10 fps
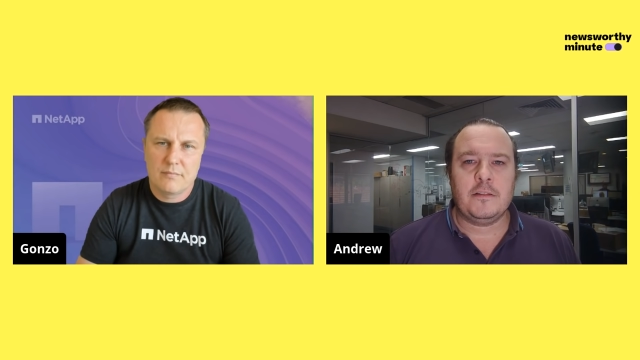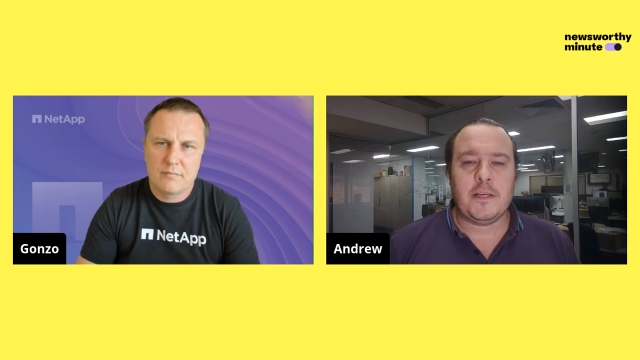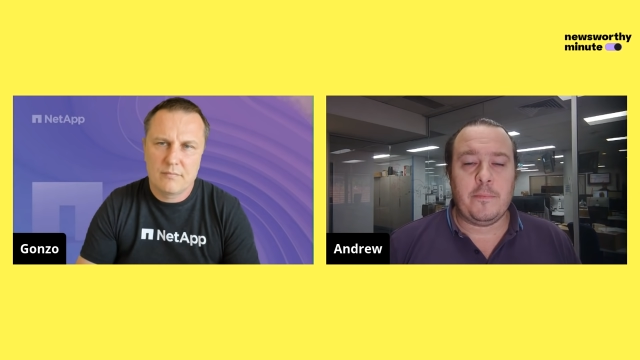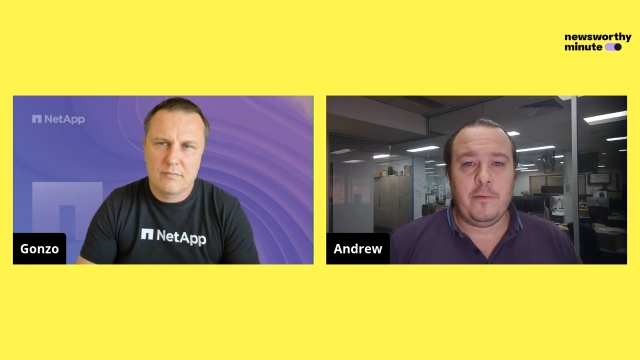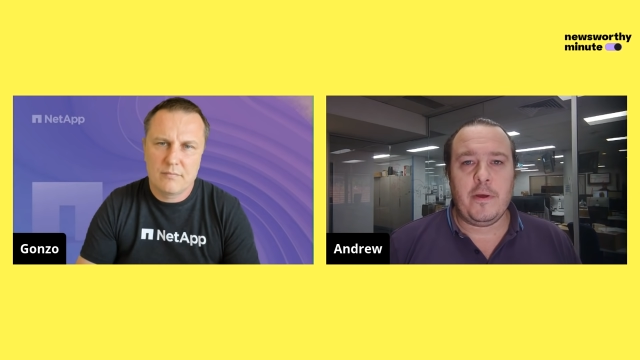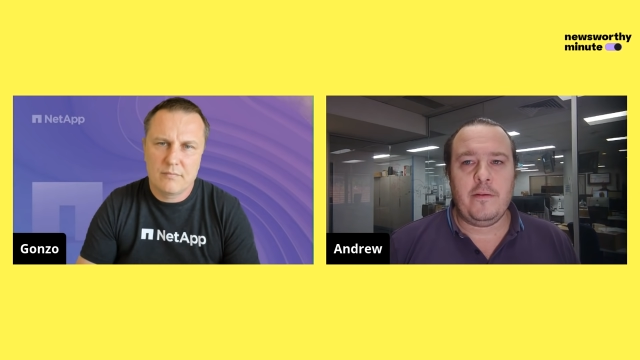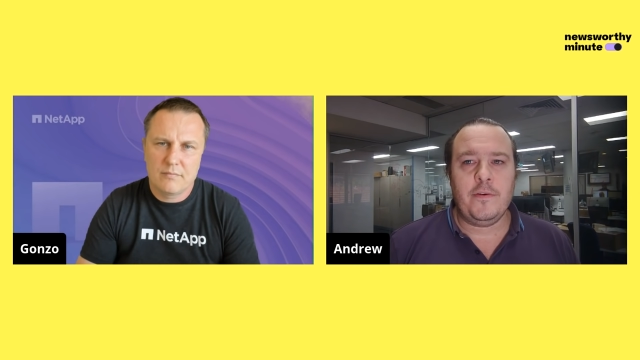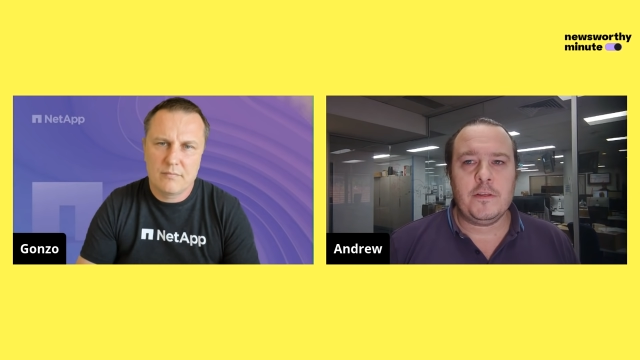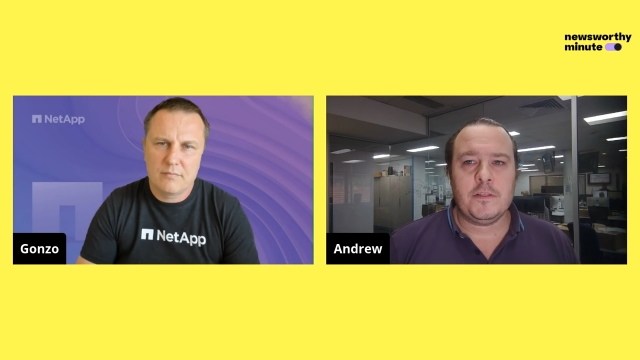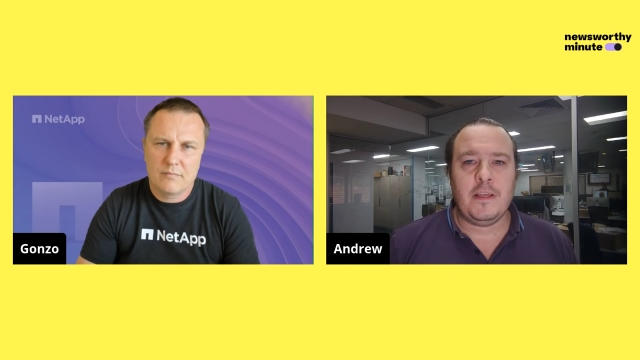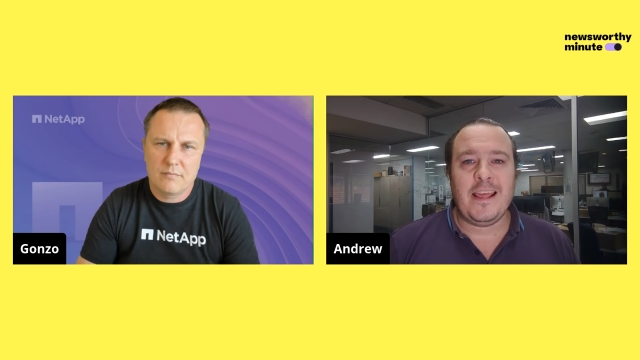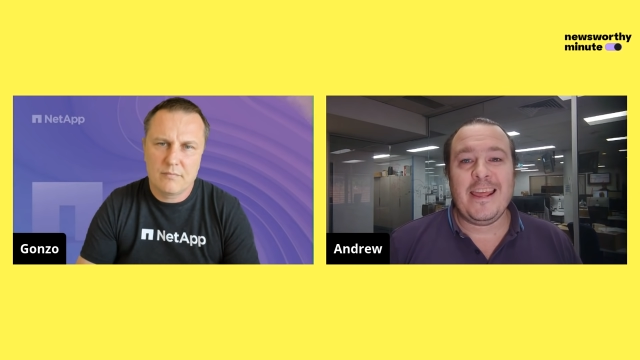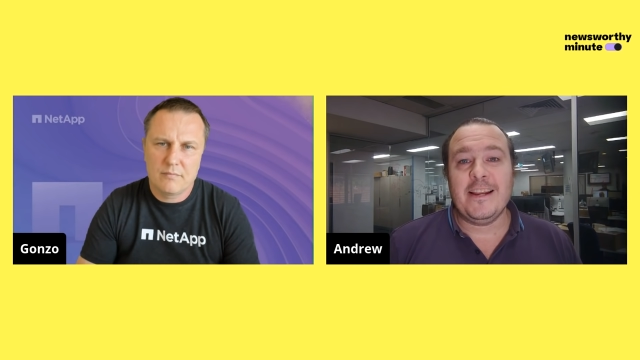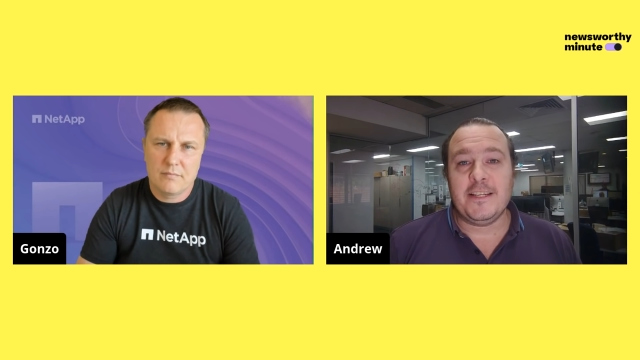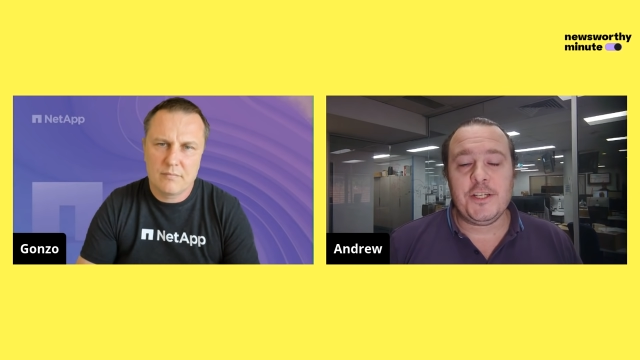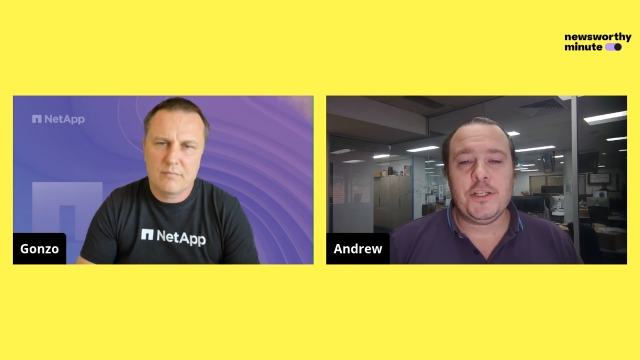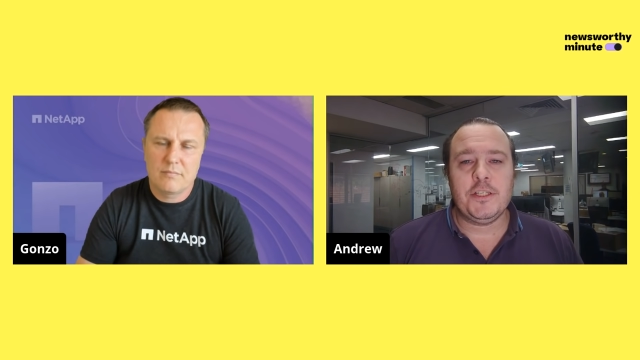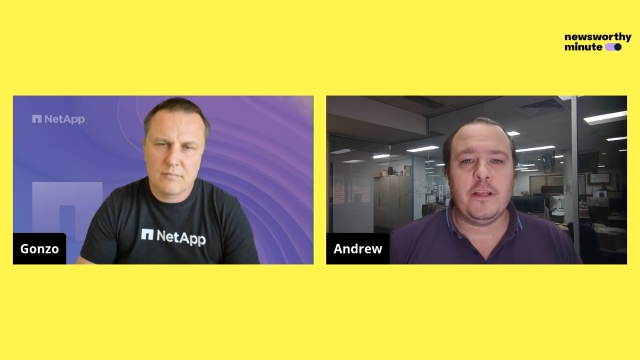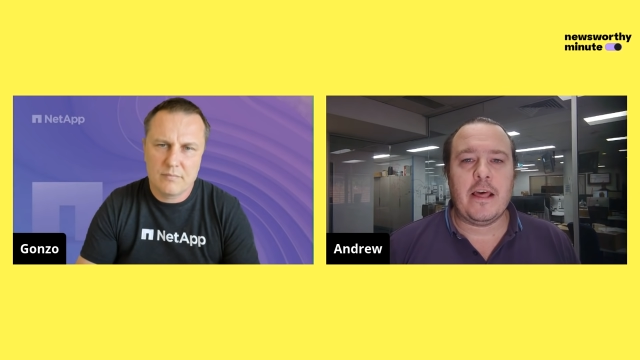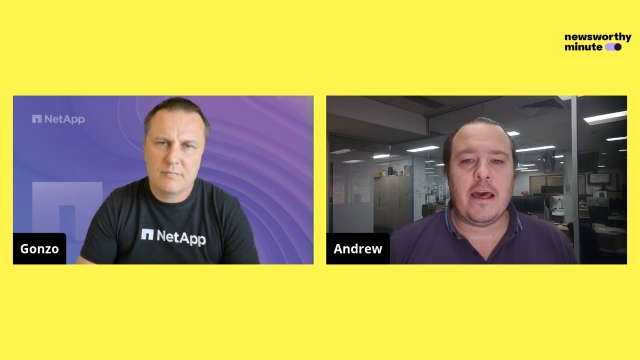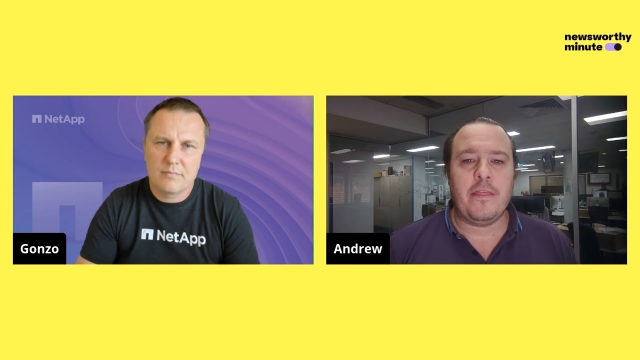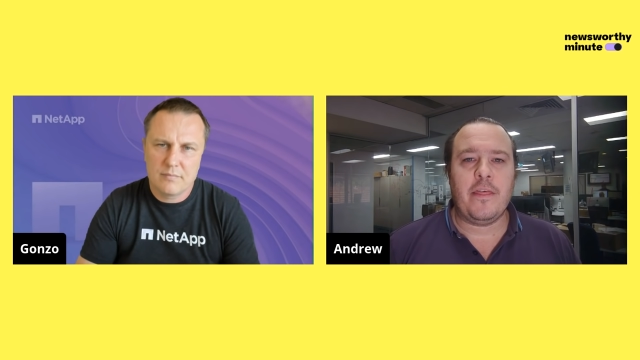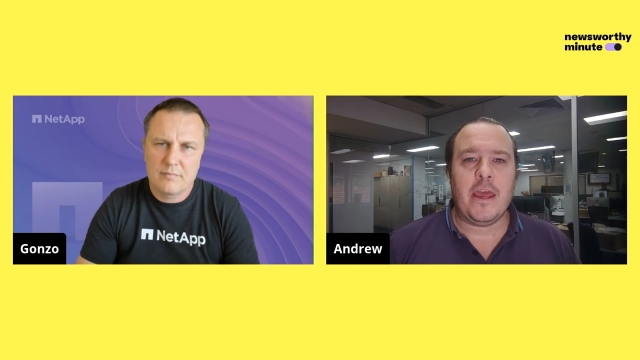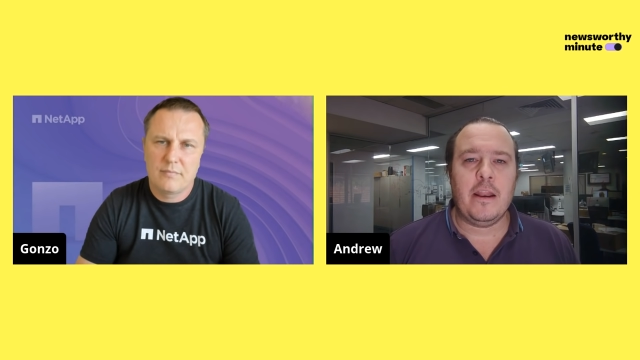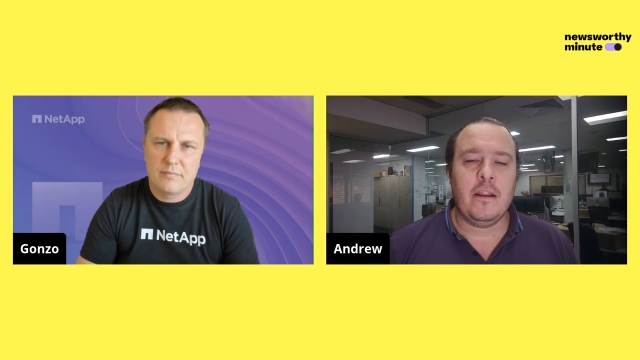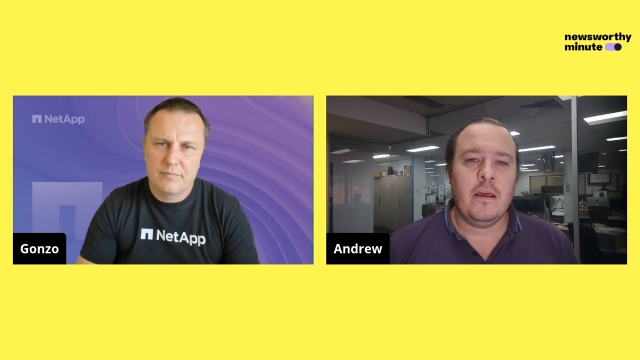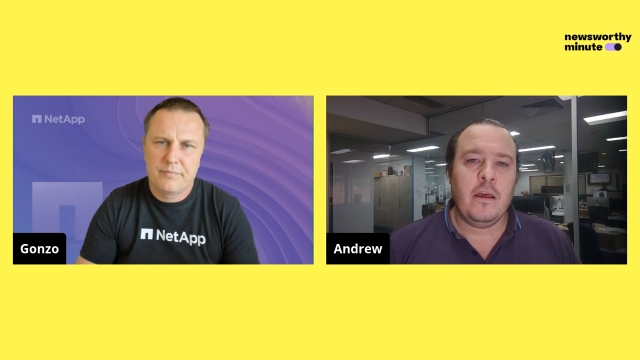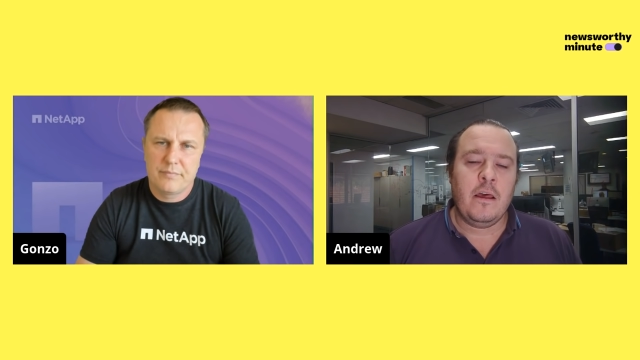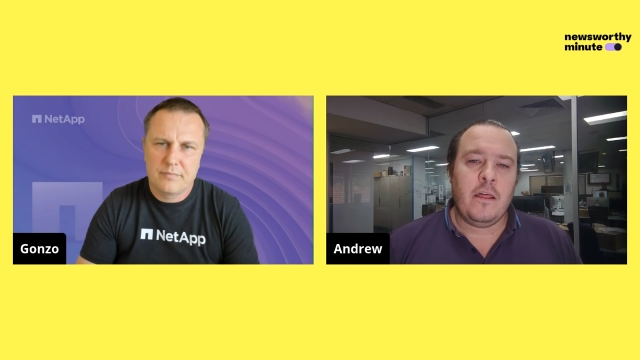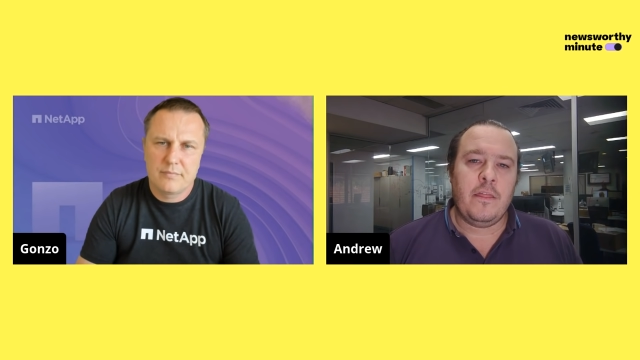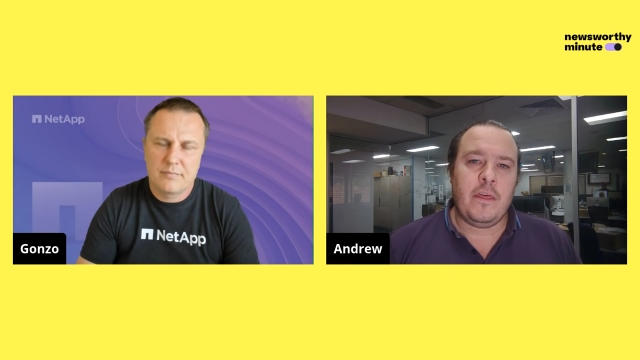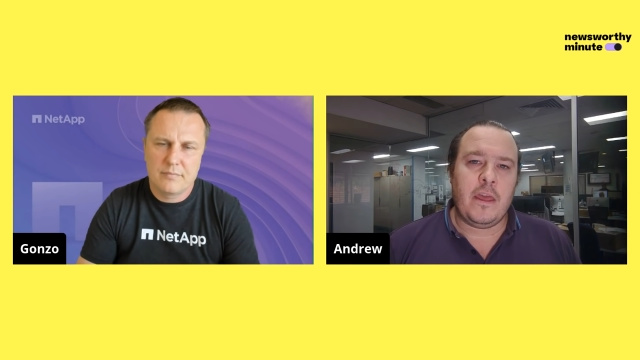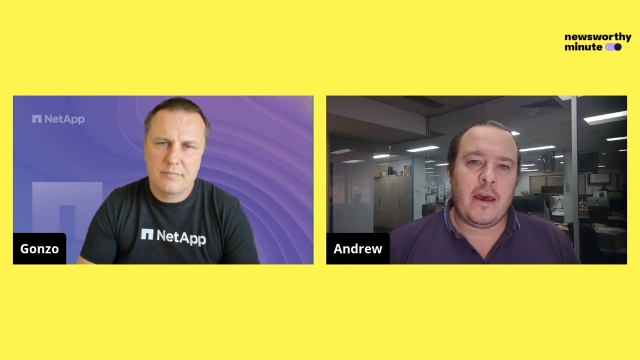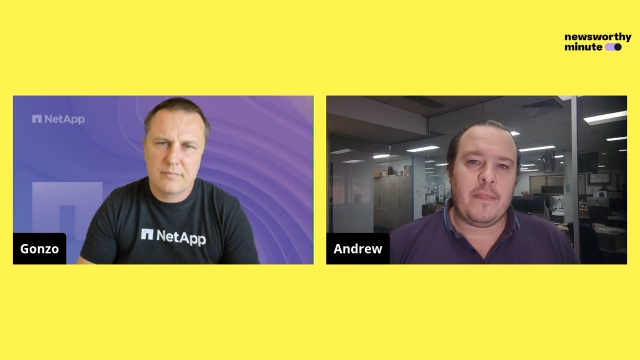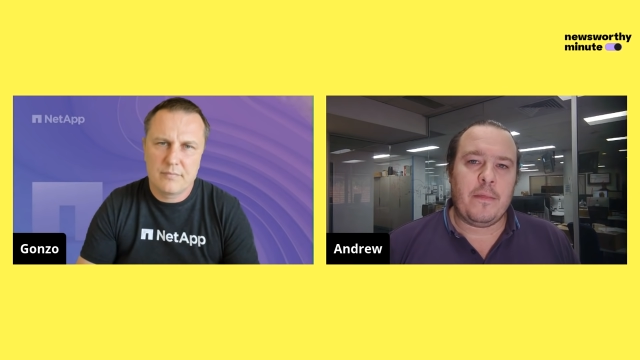Speaker 1: some of the benefits. And in addition to that, then the uh, the